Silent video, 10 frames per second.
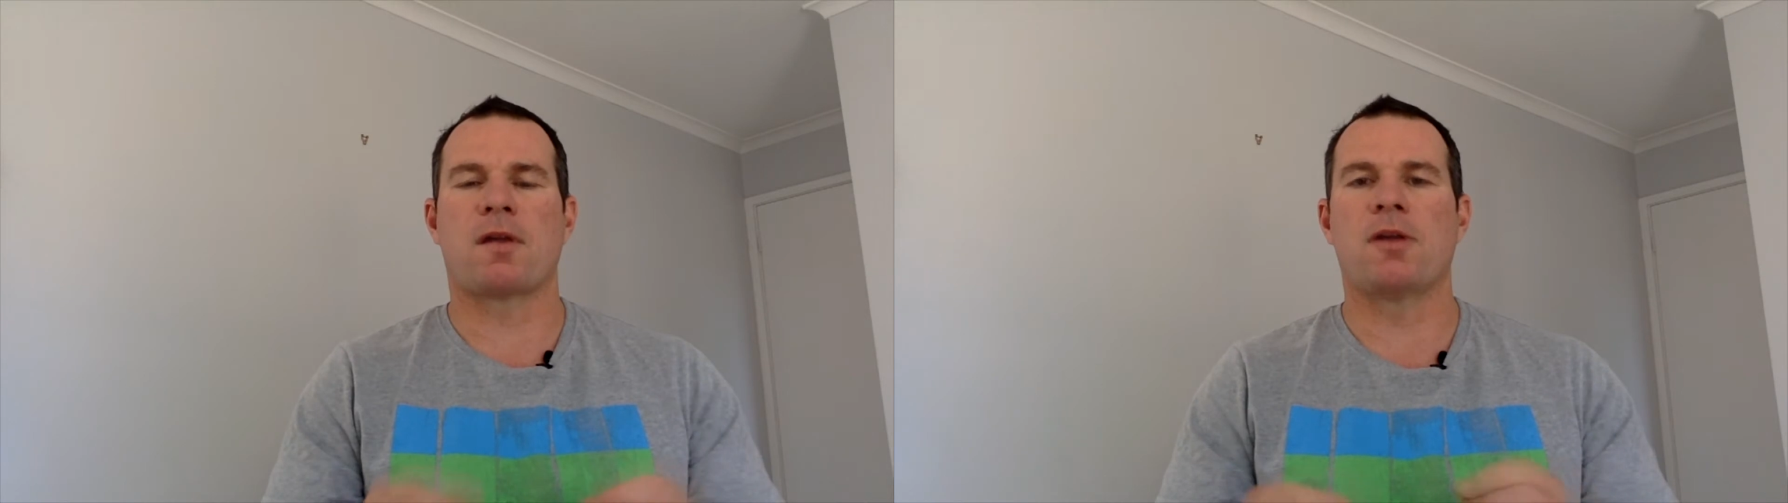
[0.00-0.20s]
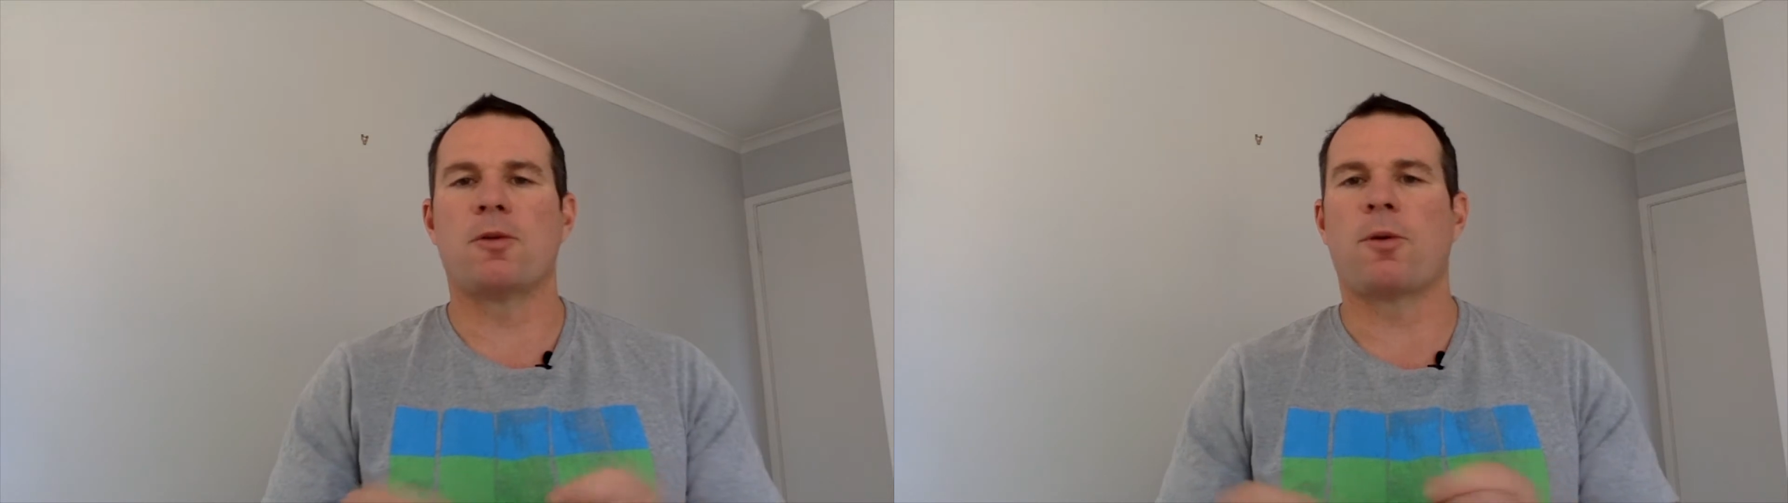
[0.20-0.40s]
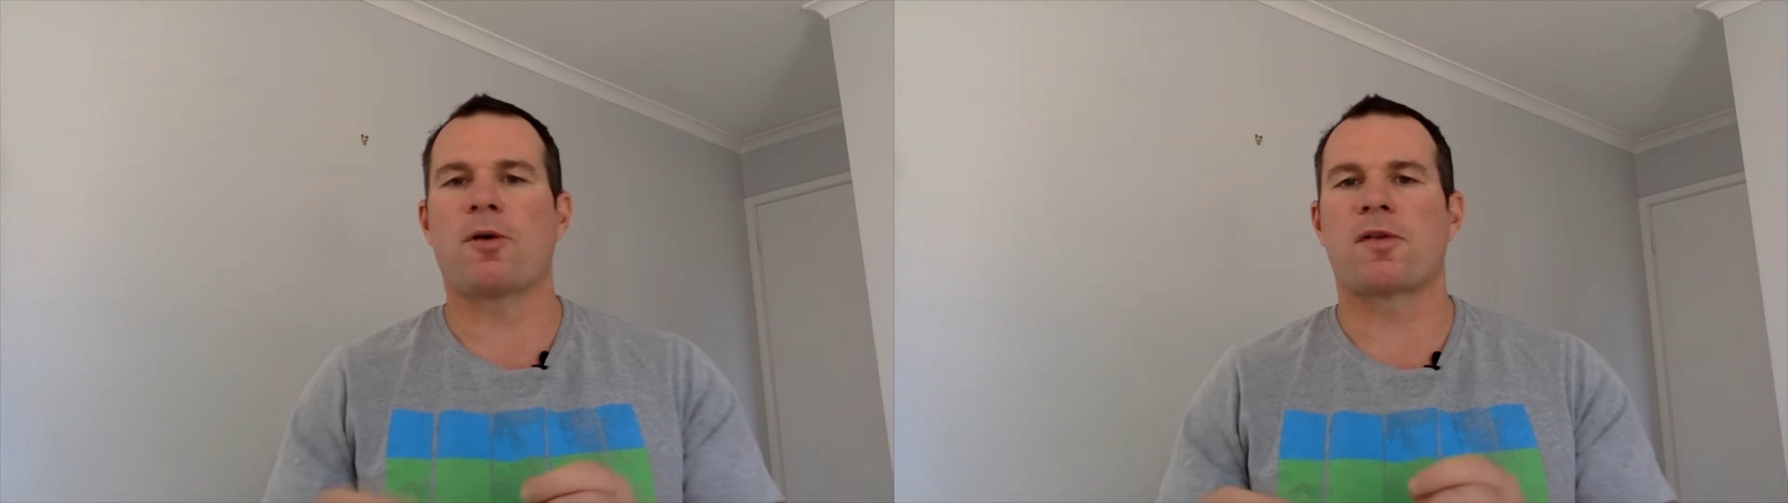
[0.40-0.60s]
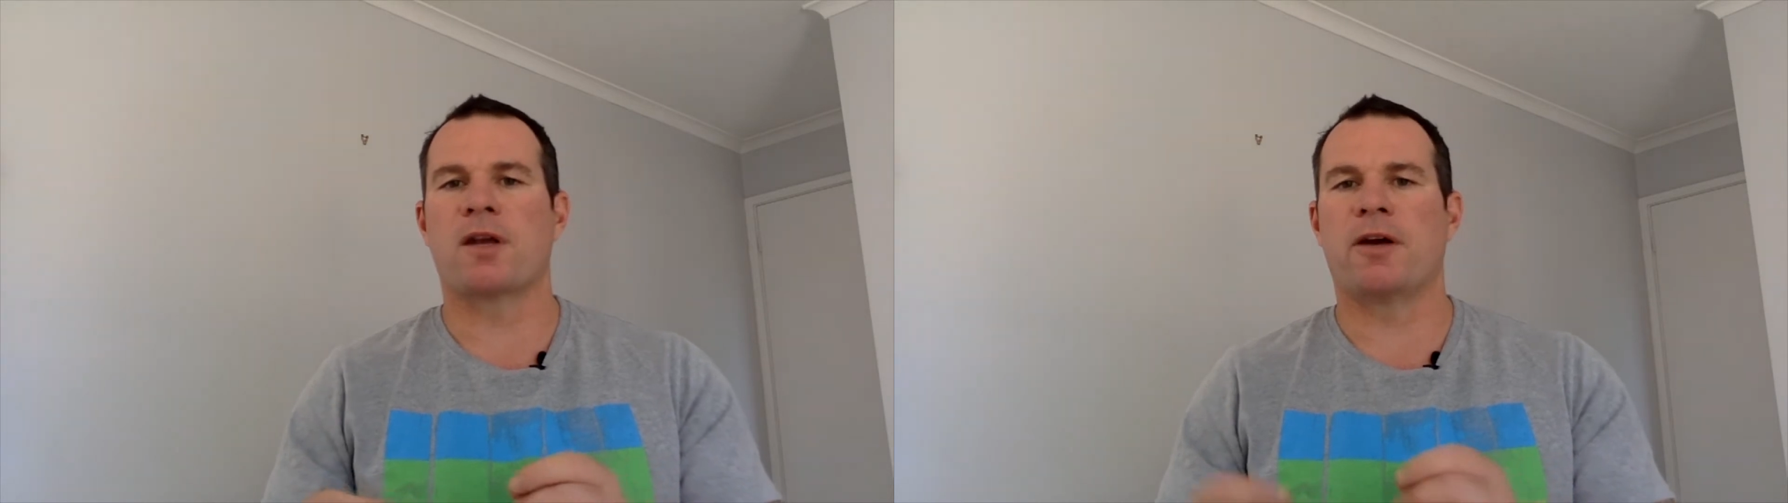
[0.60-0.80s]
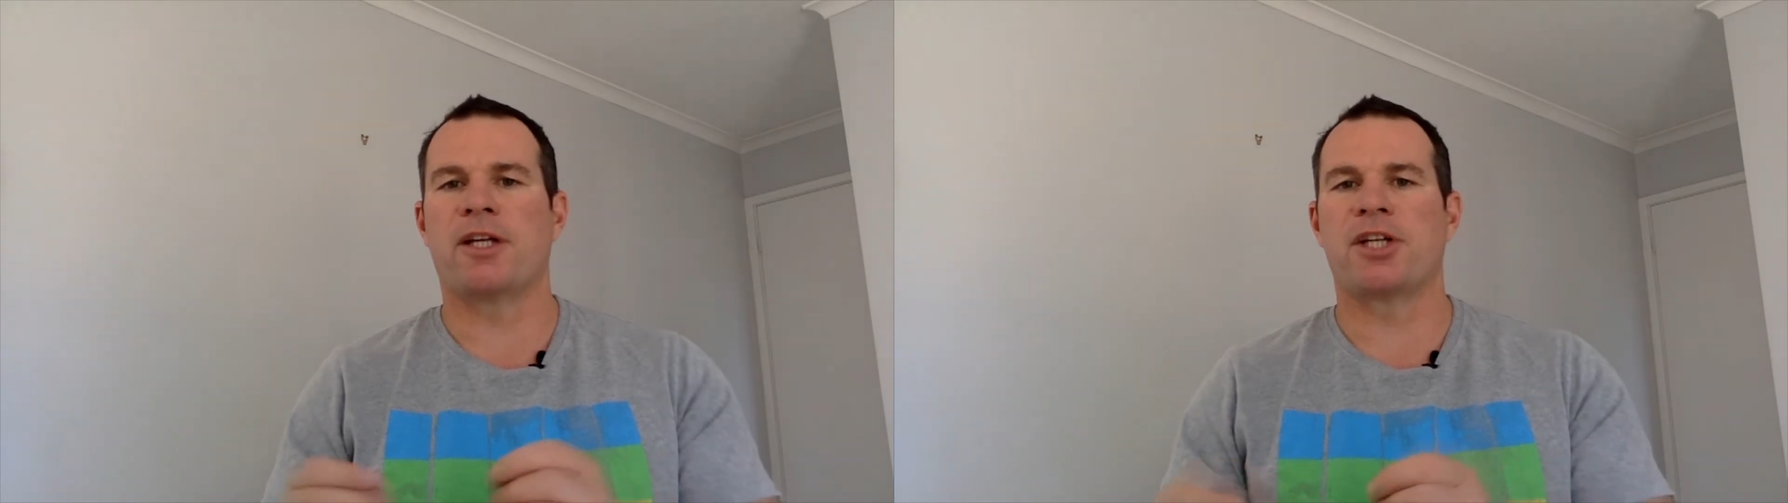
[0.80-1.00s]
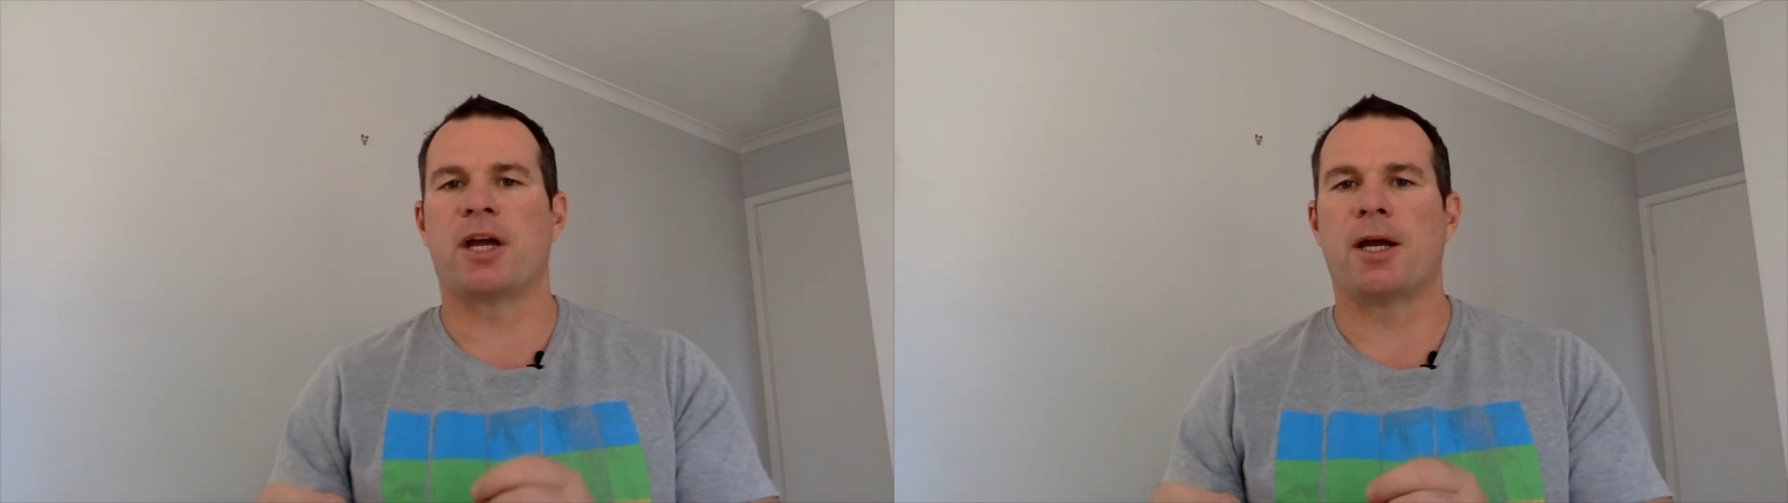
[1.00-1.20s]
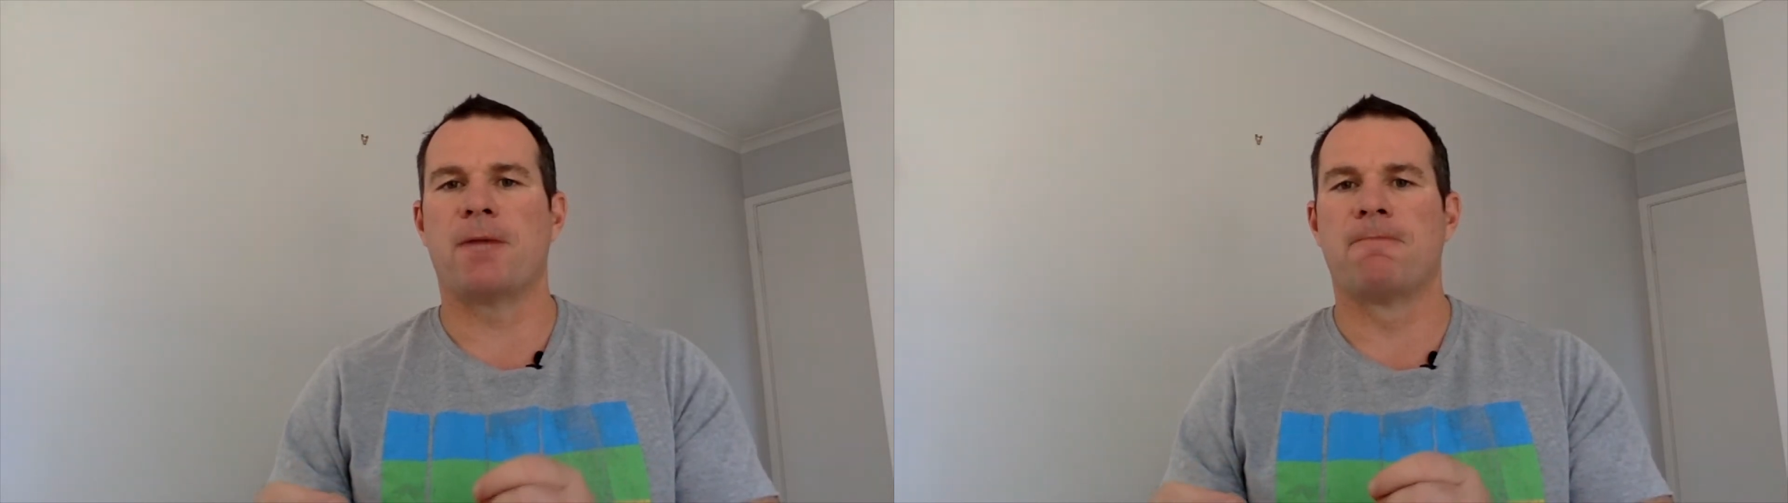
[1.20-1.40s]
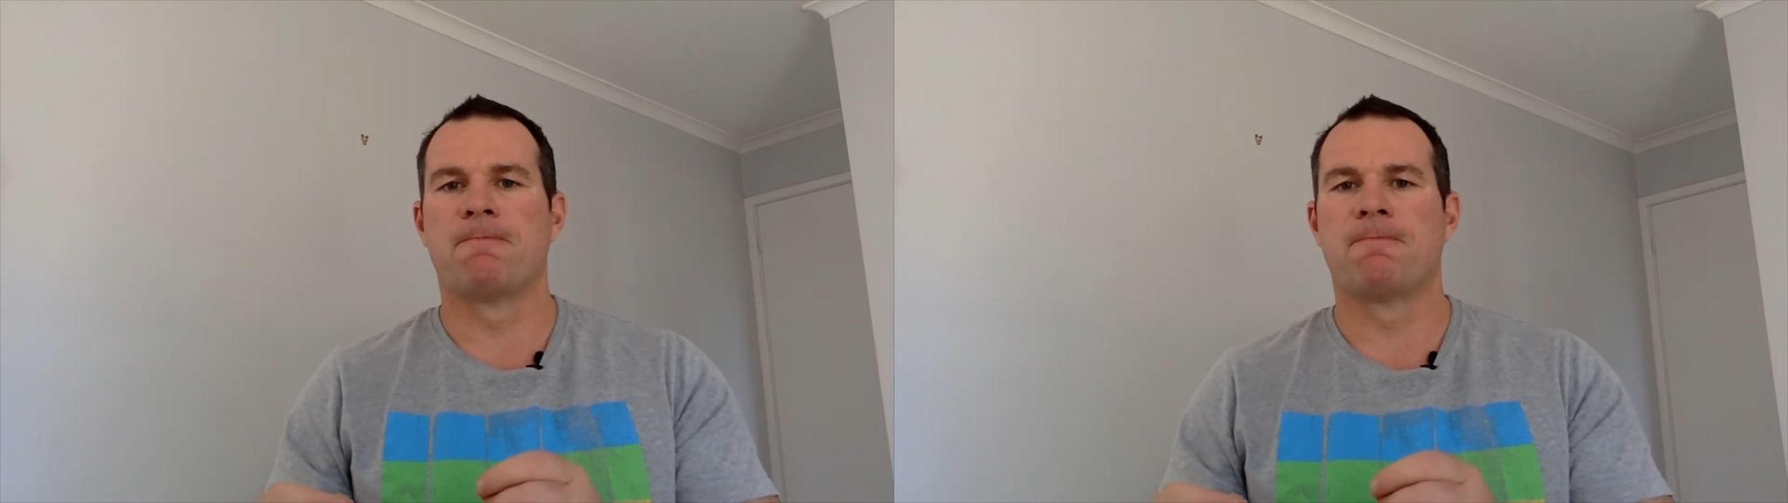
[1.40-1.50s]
in your posterior chain.